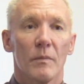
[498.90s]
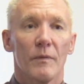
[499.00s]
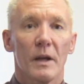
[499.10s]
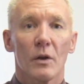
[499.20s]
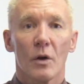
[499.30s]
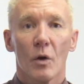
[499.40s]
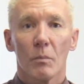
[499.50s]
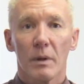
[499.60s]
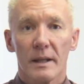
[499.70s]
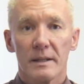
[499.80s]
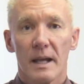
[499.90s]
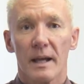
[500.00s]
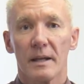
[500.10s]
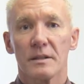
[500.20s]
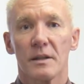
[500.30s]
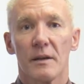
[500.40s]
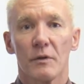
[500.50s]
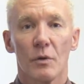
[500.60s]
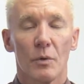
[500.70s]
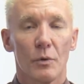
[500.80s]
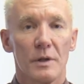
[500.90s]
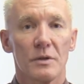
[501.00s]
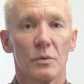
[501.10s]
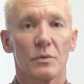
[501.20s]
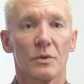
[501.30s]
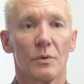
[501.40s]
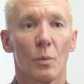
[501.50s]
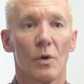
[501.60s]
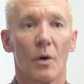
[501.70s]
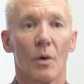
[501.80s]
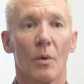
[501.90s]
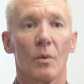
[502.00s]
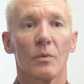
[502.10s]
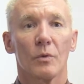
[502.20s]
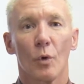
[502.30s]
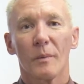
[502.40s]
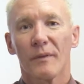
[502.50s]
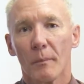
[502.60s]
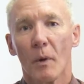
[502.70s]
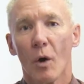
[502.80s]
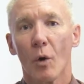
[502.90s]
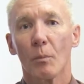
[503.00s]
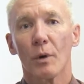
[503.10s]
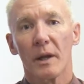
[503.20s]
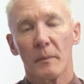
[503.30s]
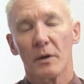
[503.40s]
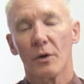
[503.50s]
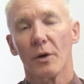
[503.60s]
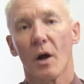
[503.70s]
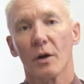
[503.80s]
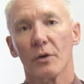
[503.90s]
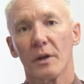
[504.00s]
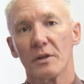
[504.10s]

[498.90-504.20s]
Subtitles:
fecal occult blood tests, you have to do 3 stools in a row, normally from home, bring them into your doctor.